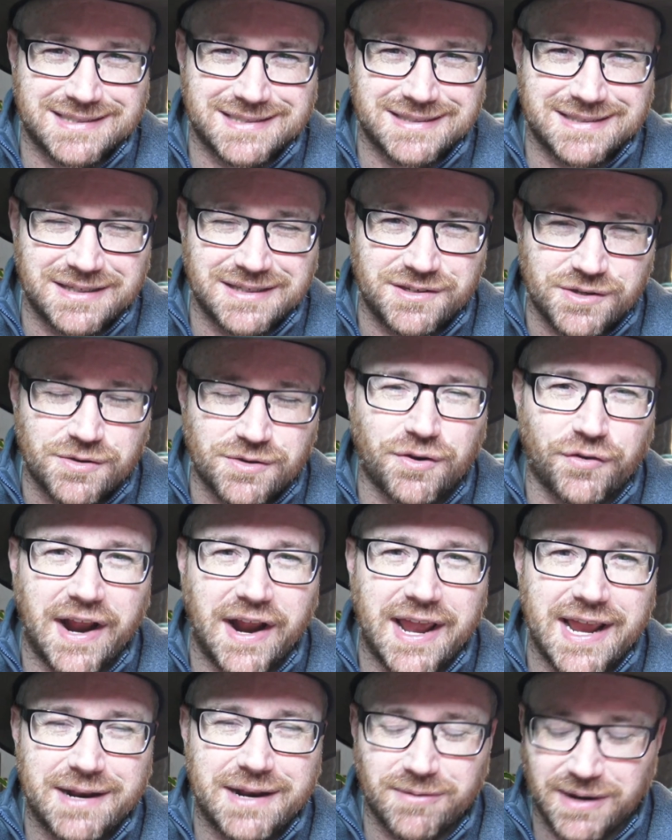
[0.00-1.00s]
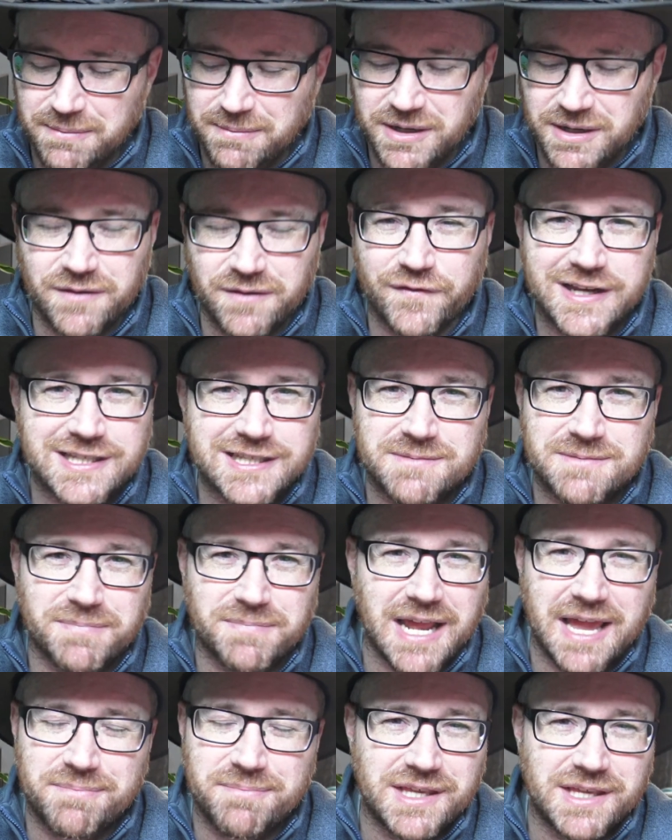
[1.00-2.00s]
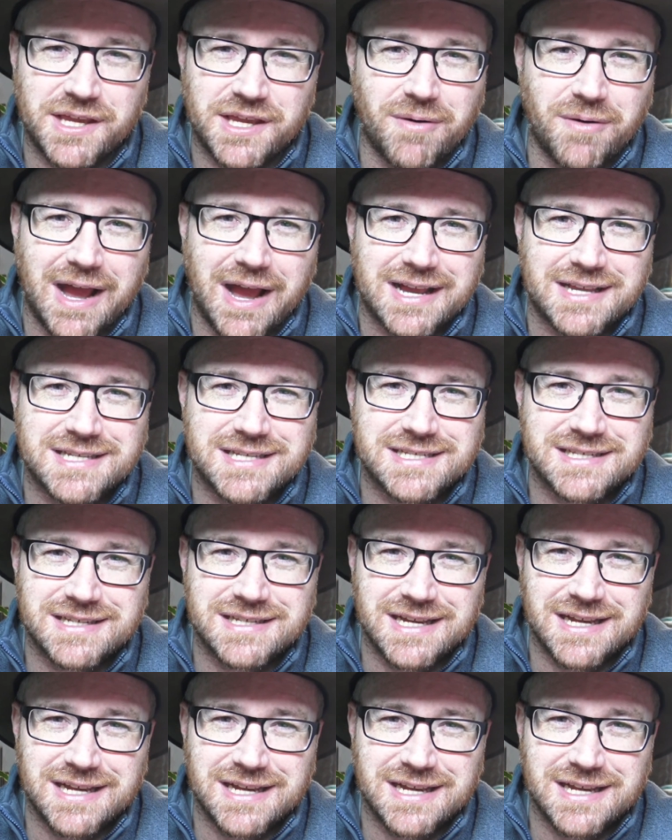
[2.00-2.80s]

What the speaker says: Ukraine, well, I'm going to victim blame the US.